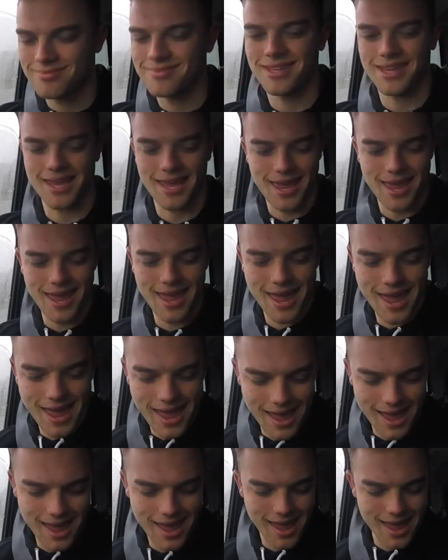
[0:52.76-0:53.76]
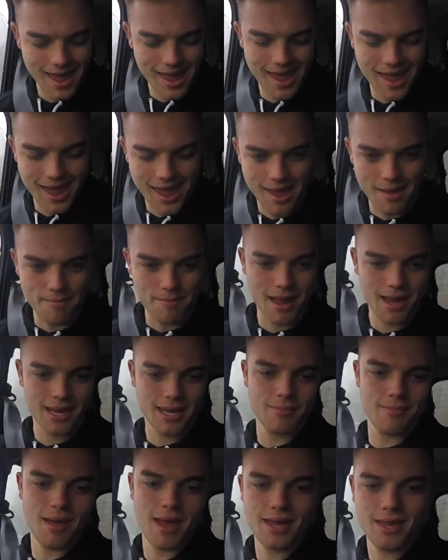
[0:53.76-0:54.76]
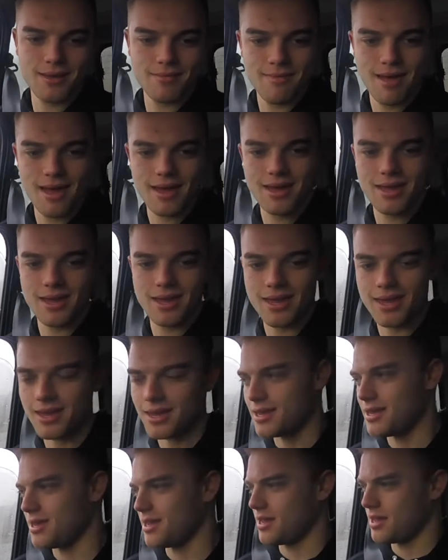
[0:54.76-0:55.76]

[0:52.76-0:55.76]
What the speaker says: Yeah, Maggie, Maggie, Maggie.